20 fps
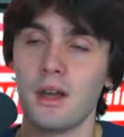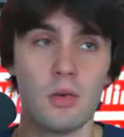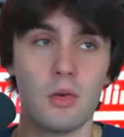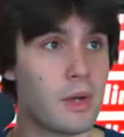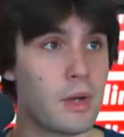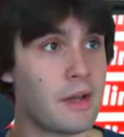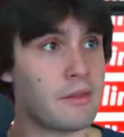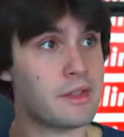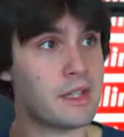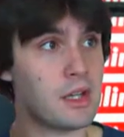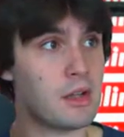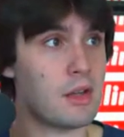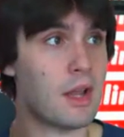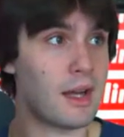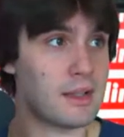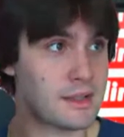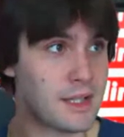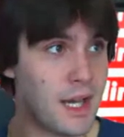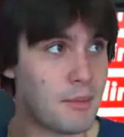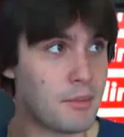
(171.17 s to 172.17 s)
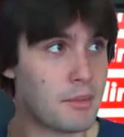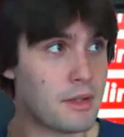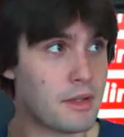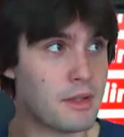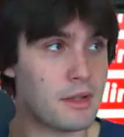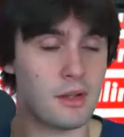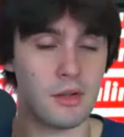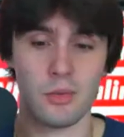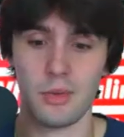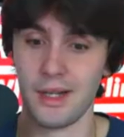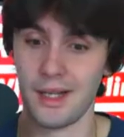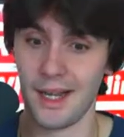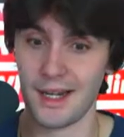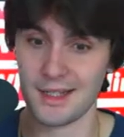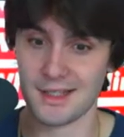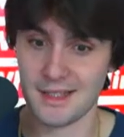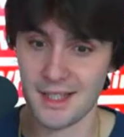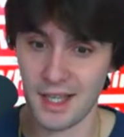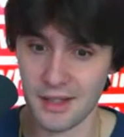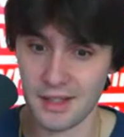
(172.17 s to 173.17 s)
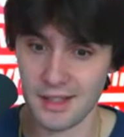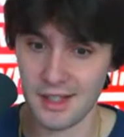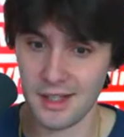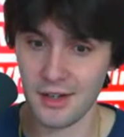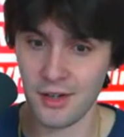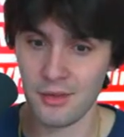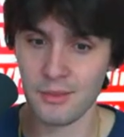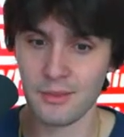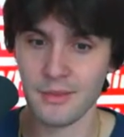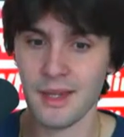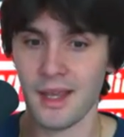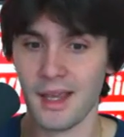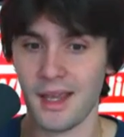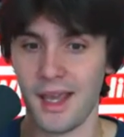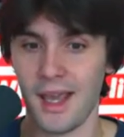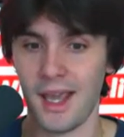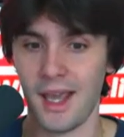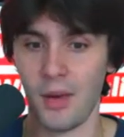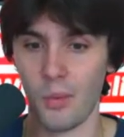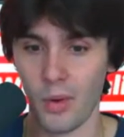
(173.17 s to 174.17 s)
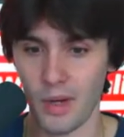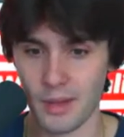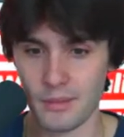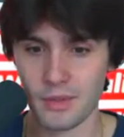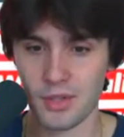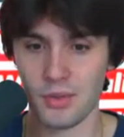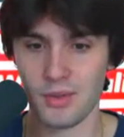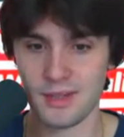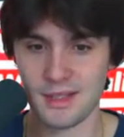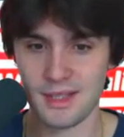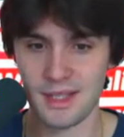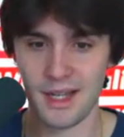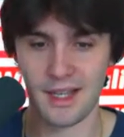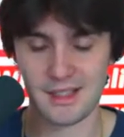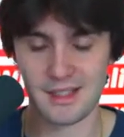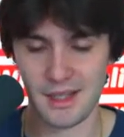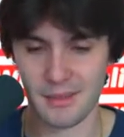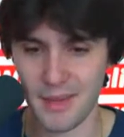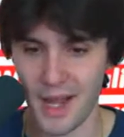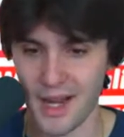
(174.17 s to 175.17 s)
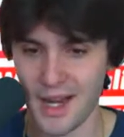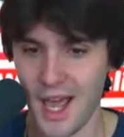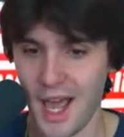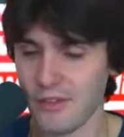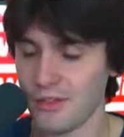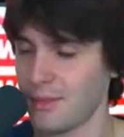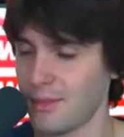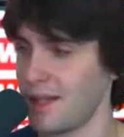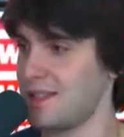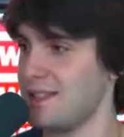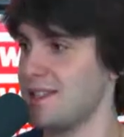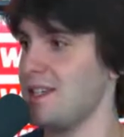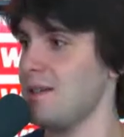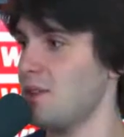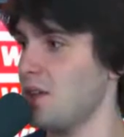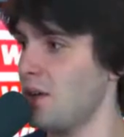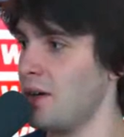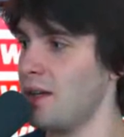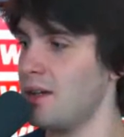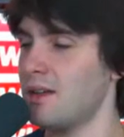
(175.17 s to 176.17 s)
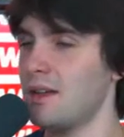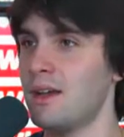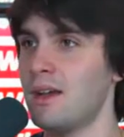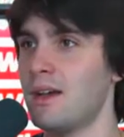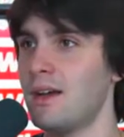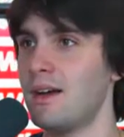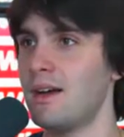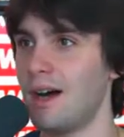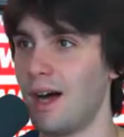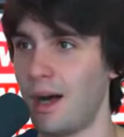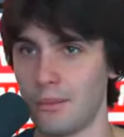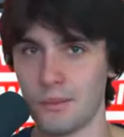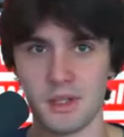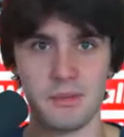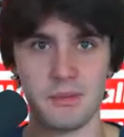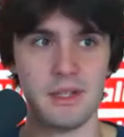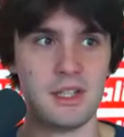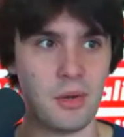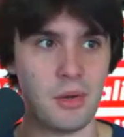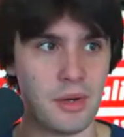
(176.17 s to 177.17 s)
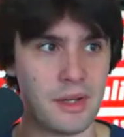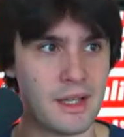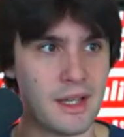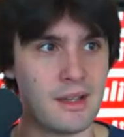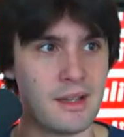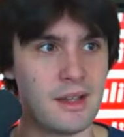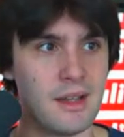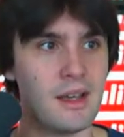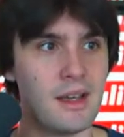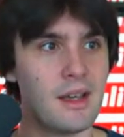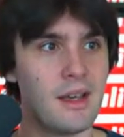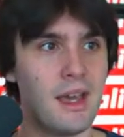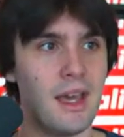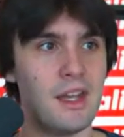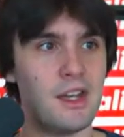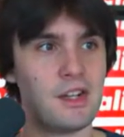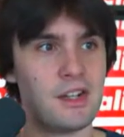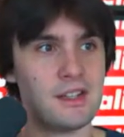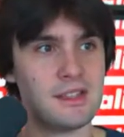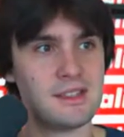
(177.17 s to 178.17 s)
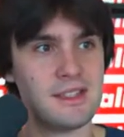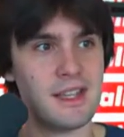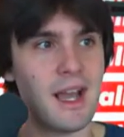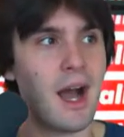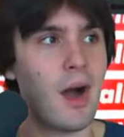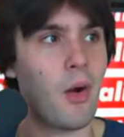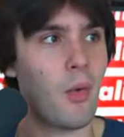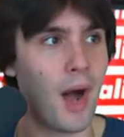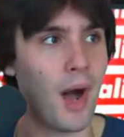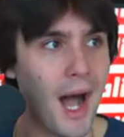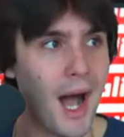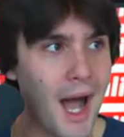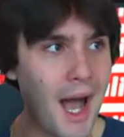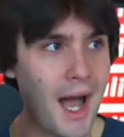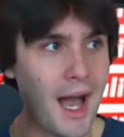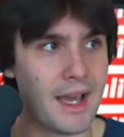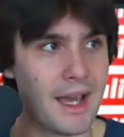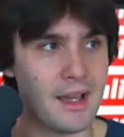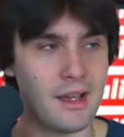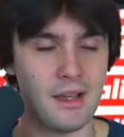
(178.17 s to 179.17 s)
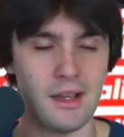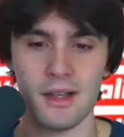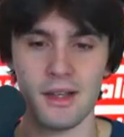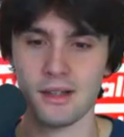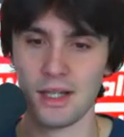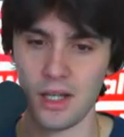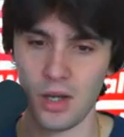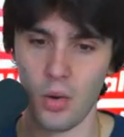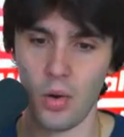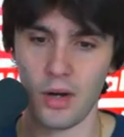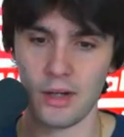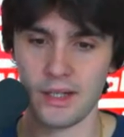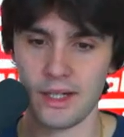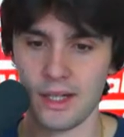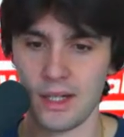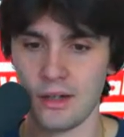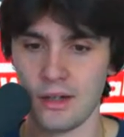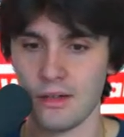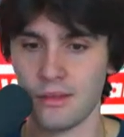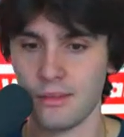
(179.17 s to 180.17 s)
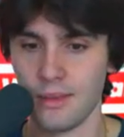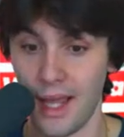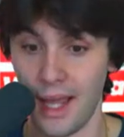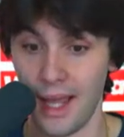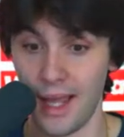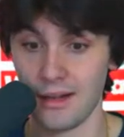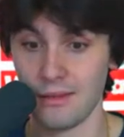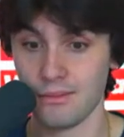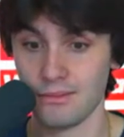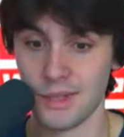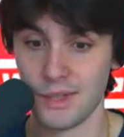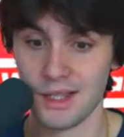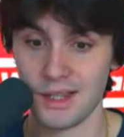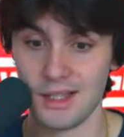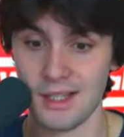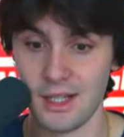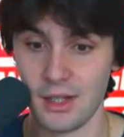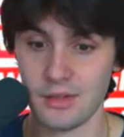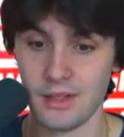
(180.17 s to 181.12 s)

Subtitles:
We have a deal locked up. We got to sell the deal. And what I'm doing today is I'm not having my team do it. I'm going to be doing it. And you're going to see how I can go out here and get the deal